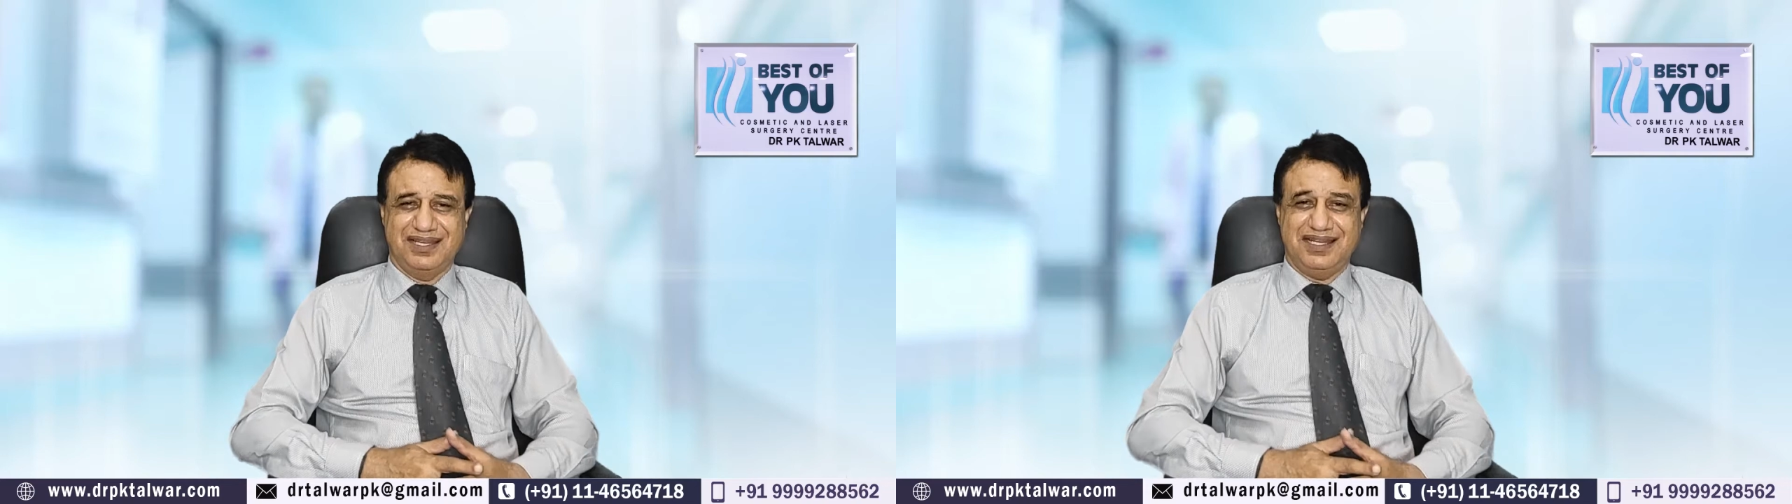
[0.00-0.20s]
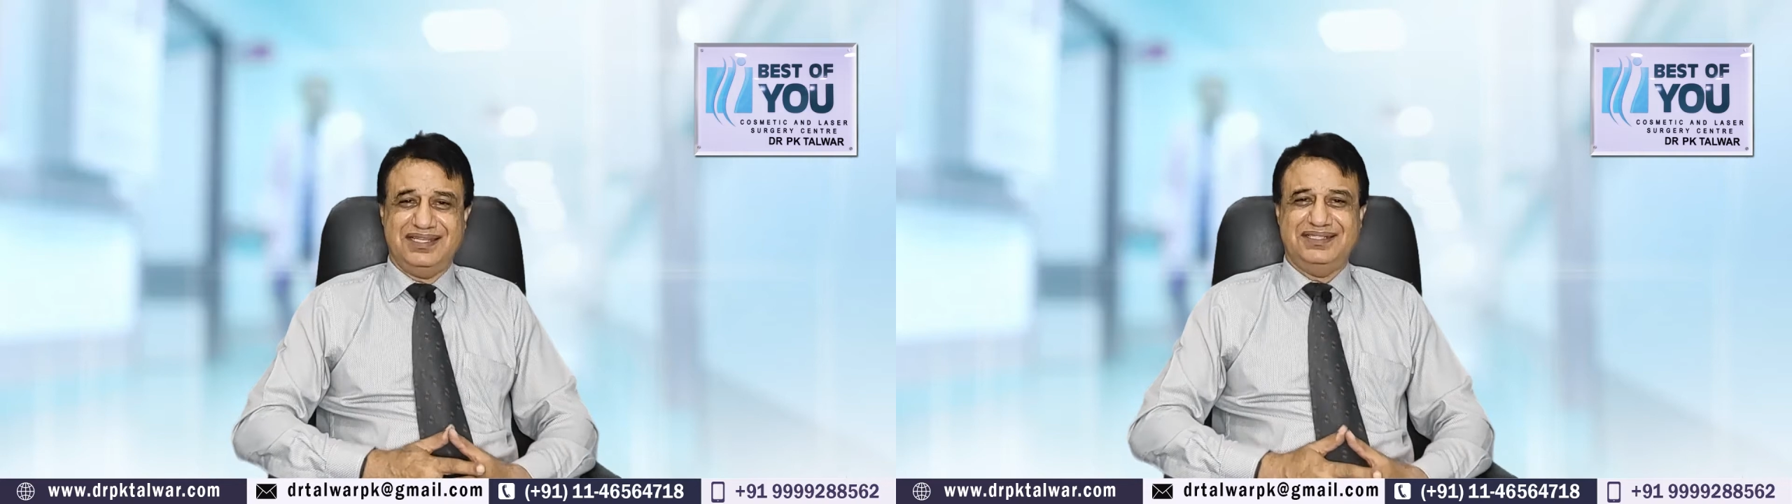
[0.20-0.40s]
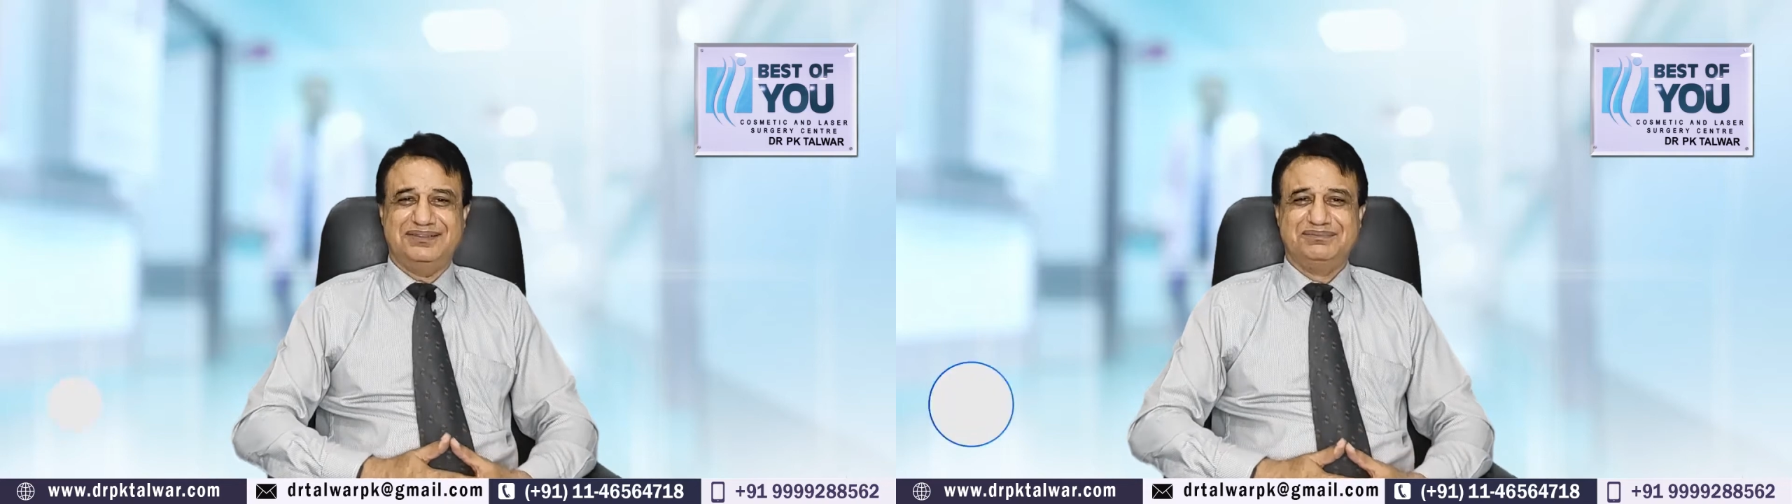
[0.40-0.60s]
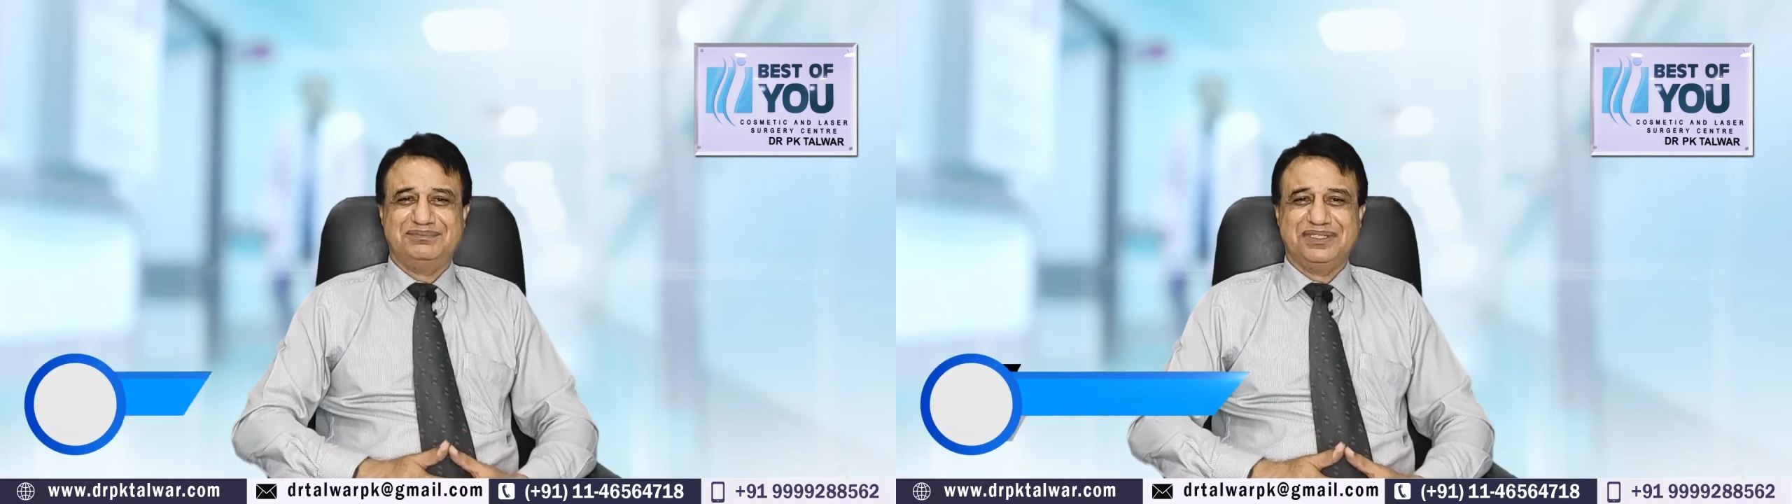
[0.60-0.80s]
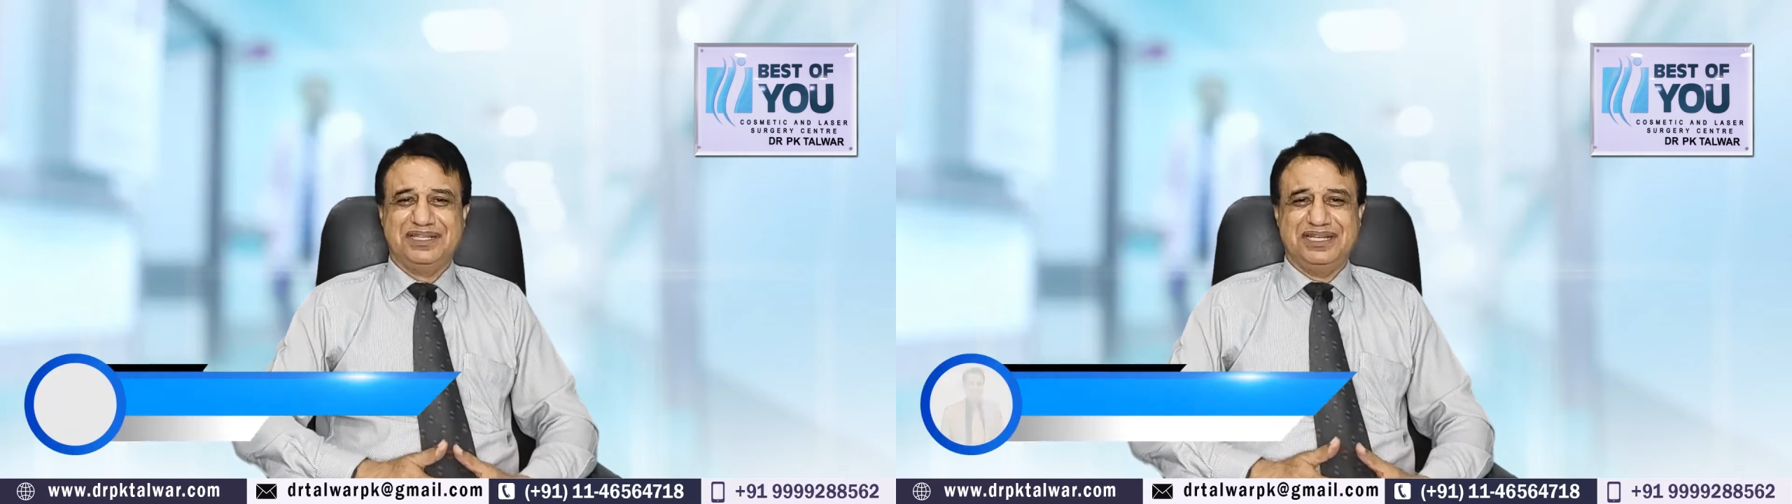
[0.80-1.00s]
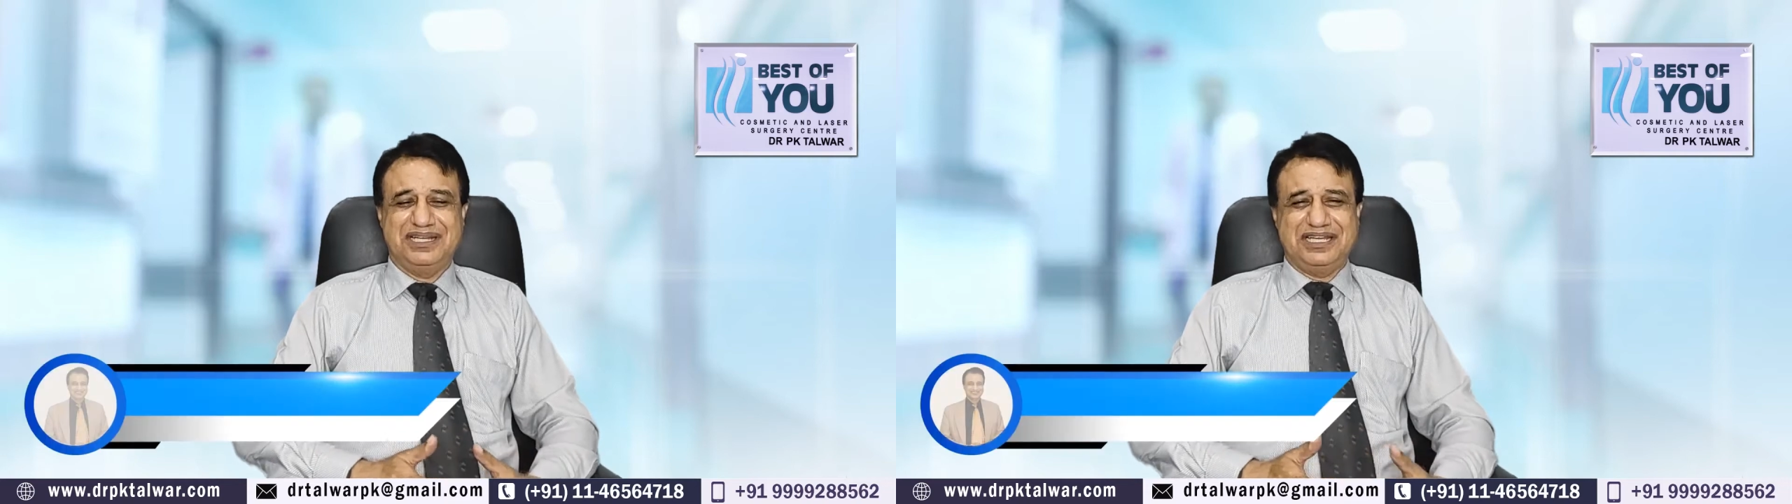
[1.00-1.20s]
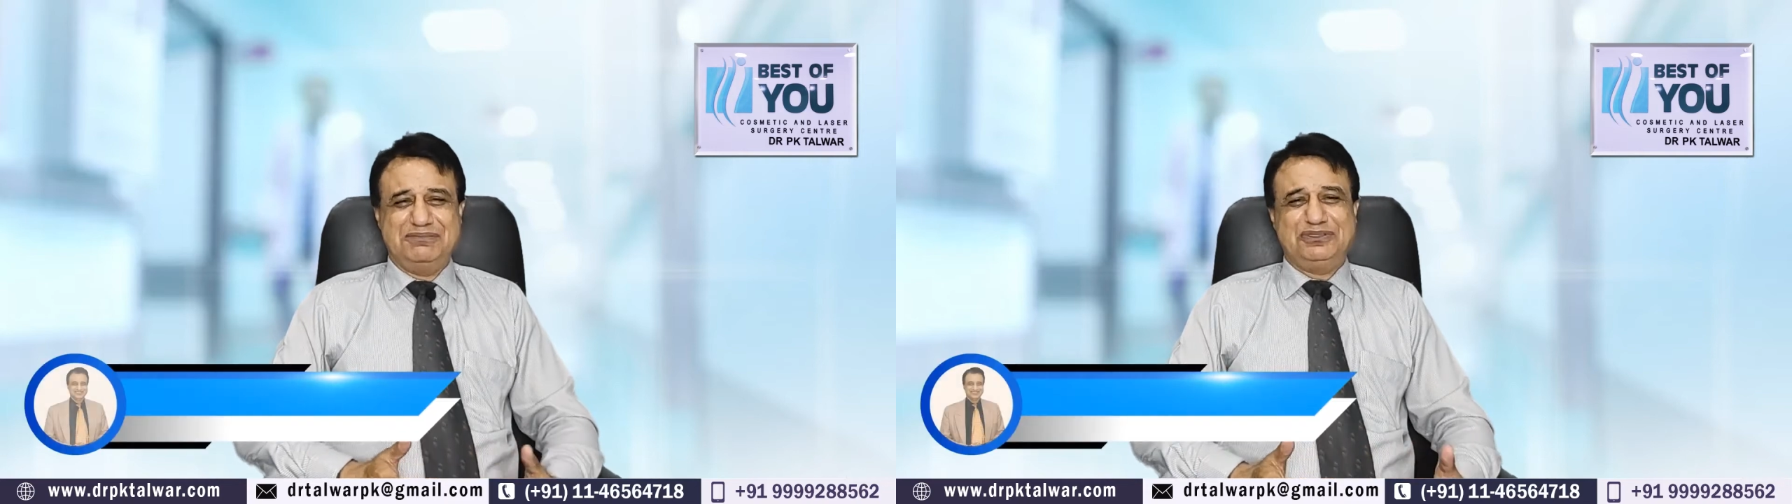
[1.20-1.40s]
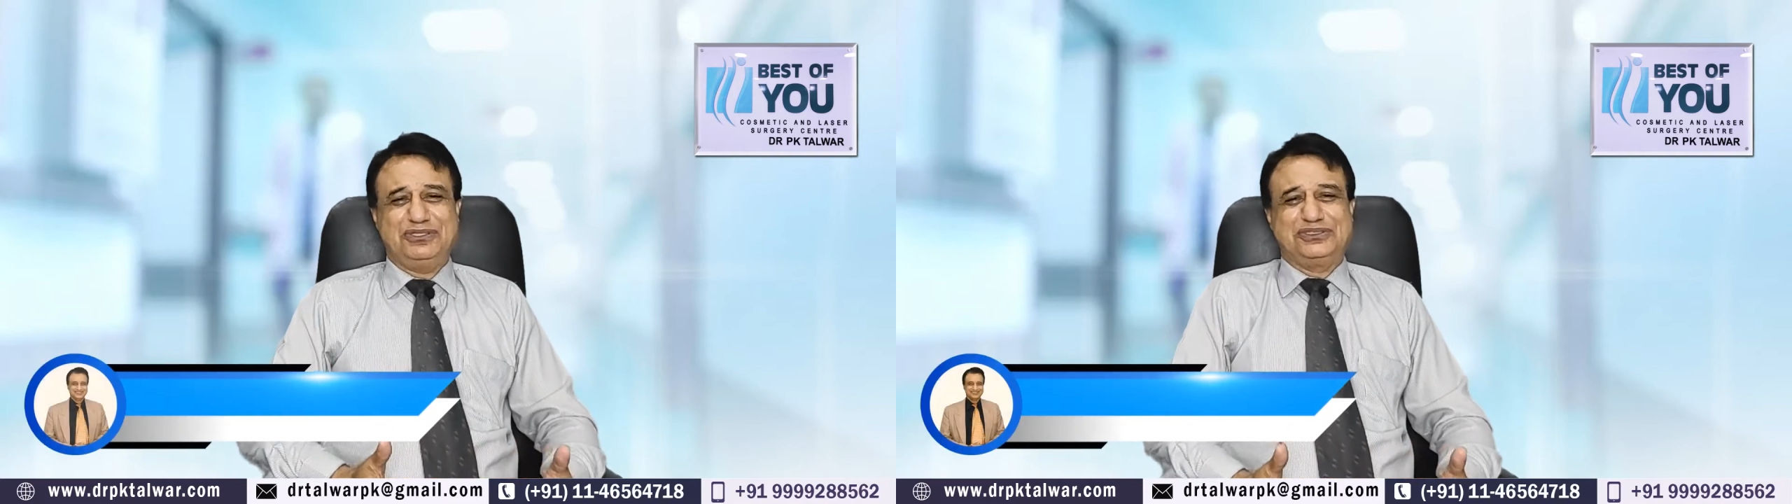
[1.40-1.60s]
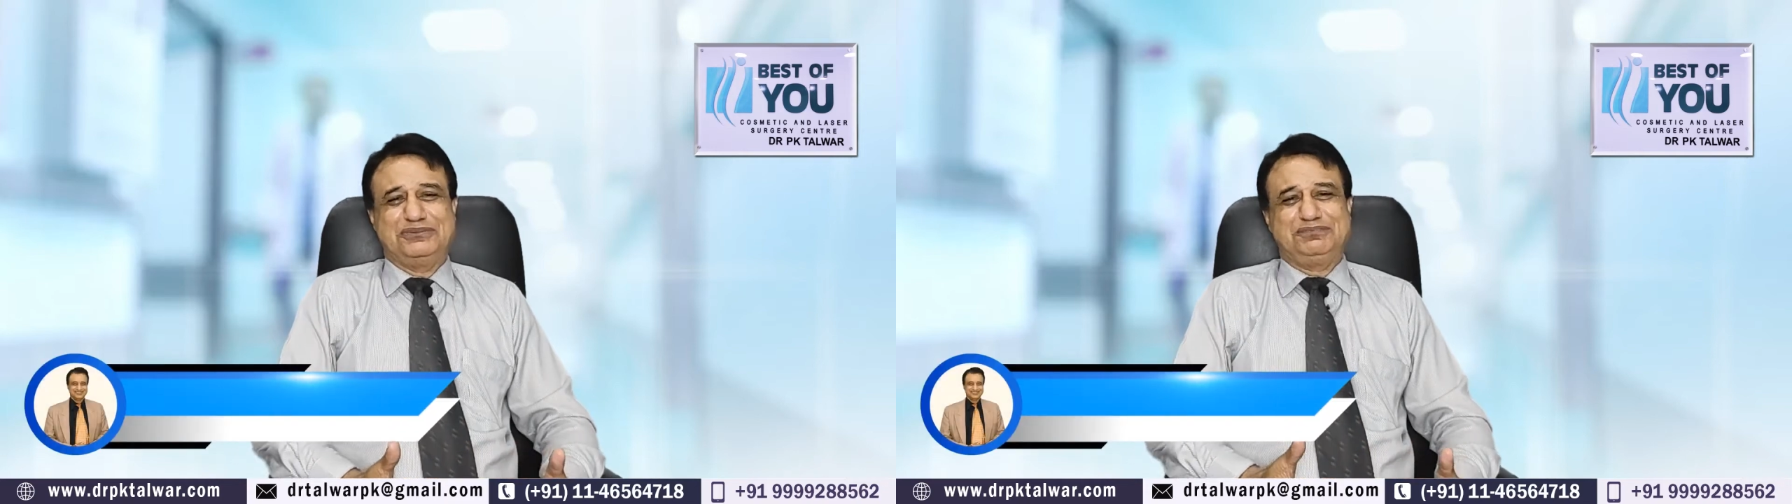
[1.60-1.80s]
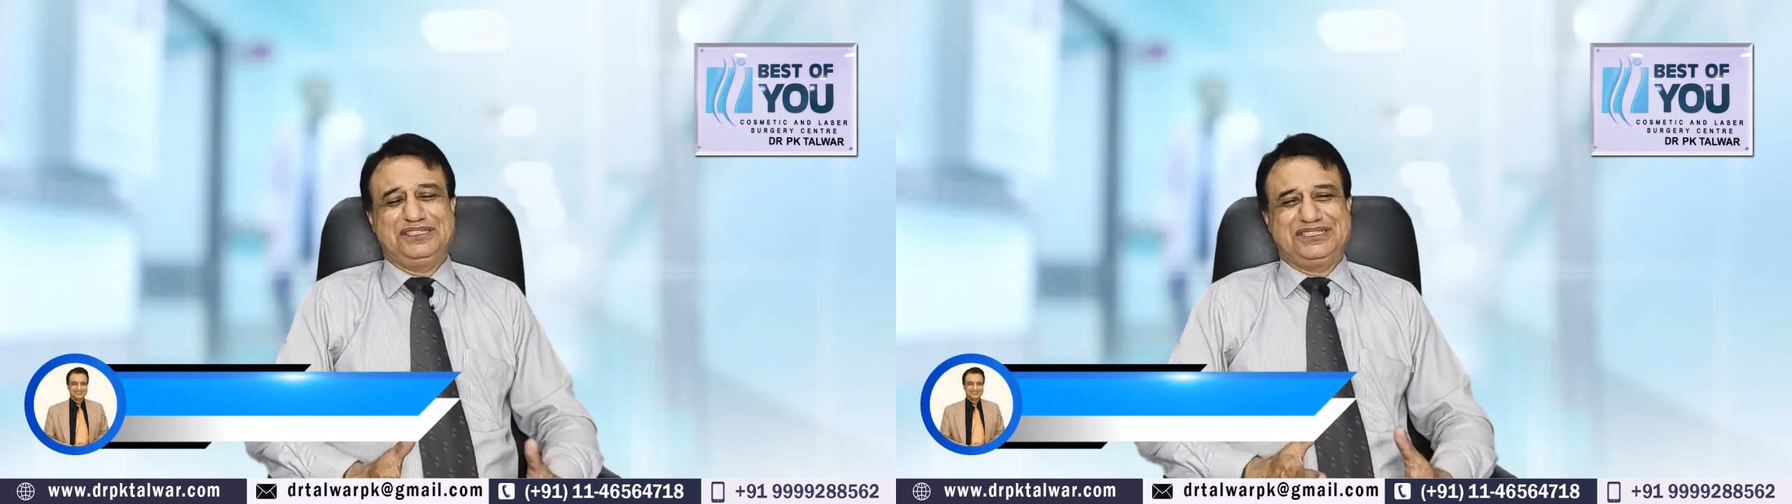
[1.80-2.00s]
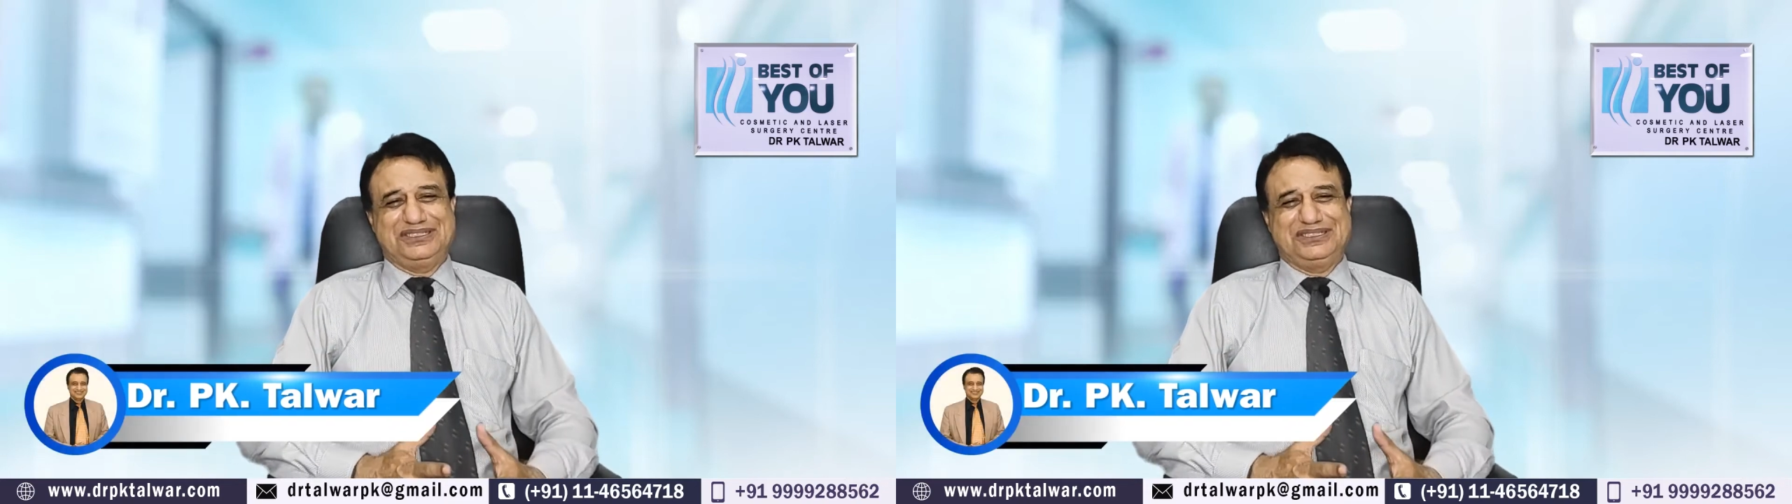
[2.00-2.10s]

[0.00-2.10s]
Hi, I'm Dr. P.K.